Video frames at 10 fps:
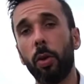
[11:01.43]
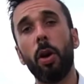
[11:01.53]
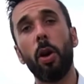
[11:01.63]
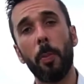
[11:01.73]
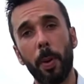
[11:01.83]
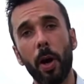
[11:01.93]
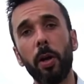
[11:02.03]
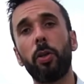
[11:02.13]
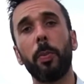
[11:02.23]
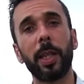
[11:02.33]
a low boil
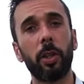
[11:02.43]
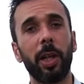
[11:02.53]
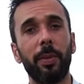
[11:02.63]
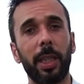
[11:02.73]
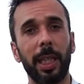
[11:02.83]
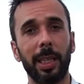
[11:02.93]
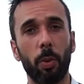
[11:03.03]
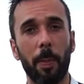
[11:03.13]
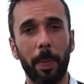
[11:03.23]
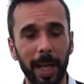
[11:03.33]
to make sure everything is
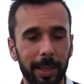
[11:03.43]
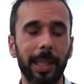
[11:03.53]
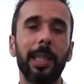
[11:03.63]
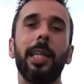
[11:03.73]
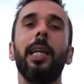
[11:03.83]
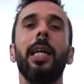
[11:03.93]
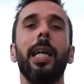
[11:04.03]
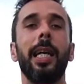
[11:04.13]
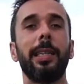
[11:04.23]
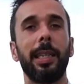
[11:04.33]
well melted,
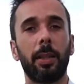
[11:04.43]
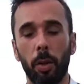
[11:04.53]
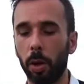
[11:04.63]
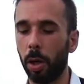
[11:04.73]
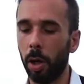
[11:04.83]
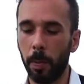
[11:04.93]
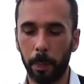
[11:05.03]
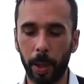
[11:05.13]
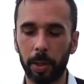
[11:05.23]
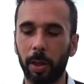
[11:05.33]
let it cool,
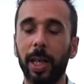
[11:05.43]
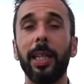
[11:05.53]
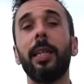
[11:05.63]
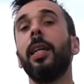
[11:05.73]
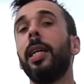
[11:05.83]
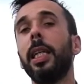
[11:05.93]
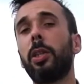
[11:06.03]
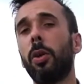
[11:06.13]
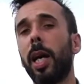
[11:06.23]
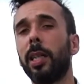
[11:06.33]
bottle it. It
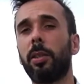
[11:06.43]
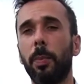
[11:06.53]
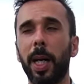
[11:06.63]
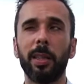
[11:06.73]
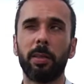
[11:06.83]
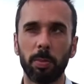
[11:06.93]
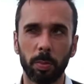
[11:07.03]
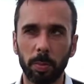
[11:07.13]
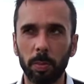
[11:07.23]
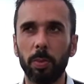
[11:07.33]
should last about
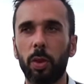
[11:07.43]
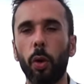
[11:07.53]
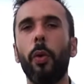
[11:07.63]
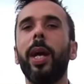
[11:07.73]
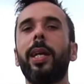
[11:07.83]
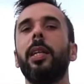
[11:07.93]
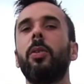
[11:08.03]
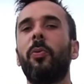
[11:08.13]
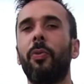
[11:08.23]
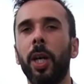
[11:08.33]
2 weeks in the
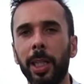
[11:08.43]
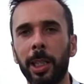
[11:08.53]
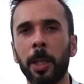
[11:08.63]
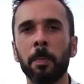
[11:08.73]
fridge.